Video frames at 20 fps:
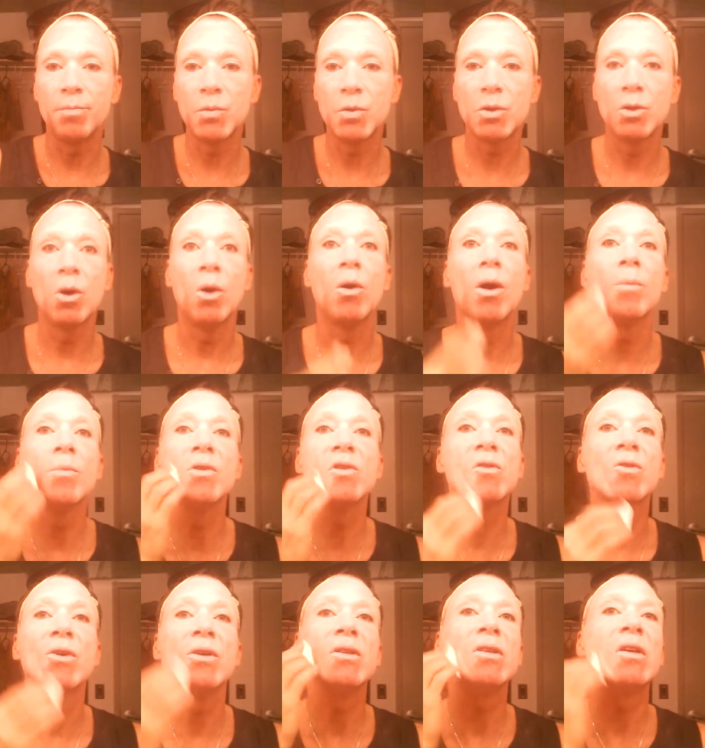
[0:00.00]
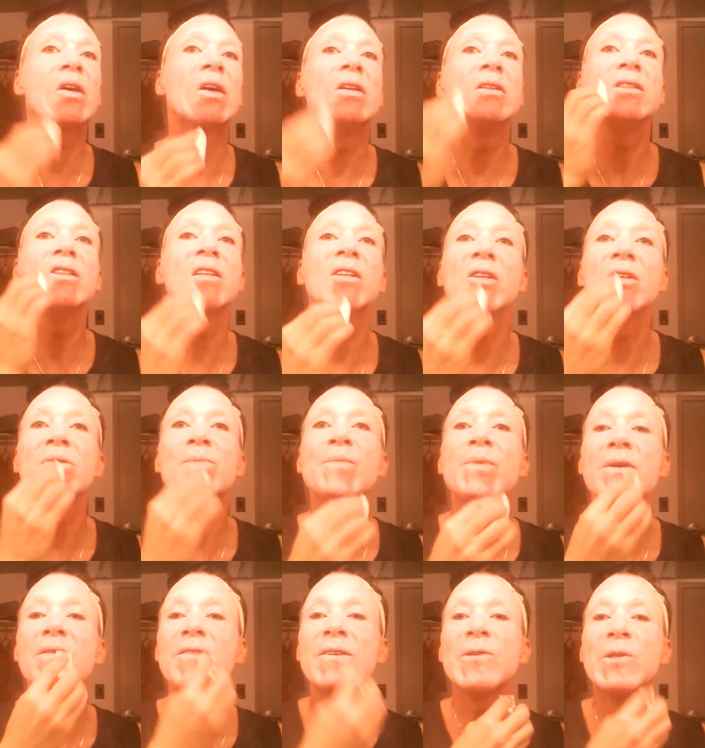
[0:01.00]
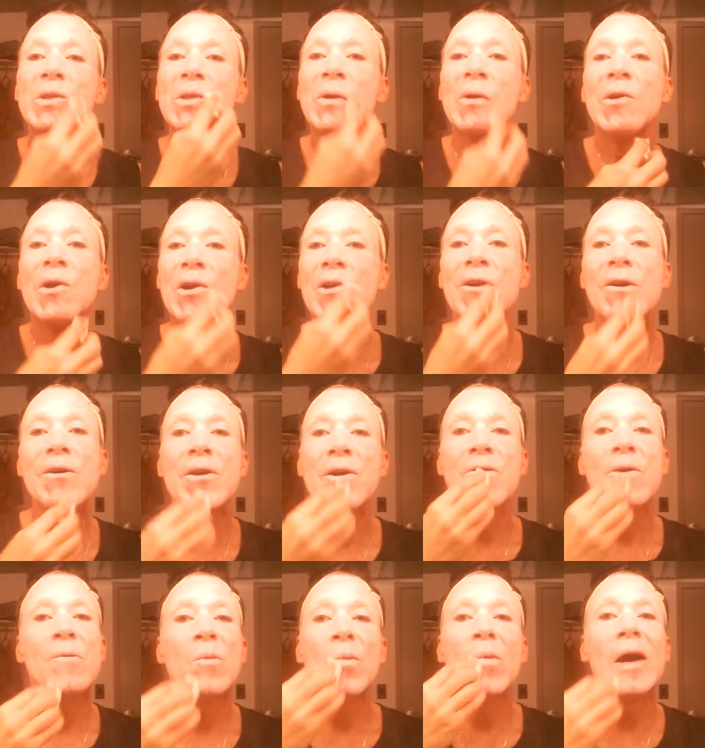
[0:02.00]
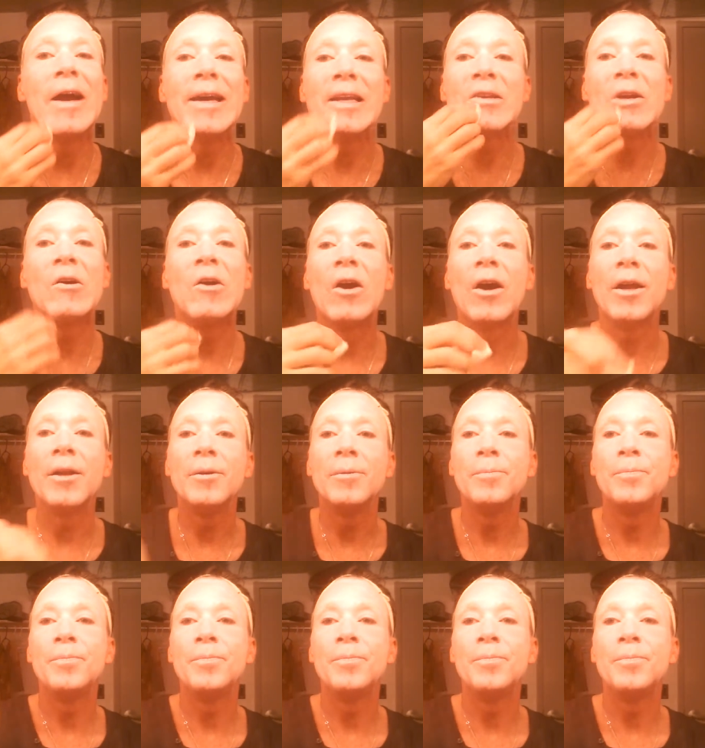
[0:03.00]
So I'm just going to continue to put this white on.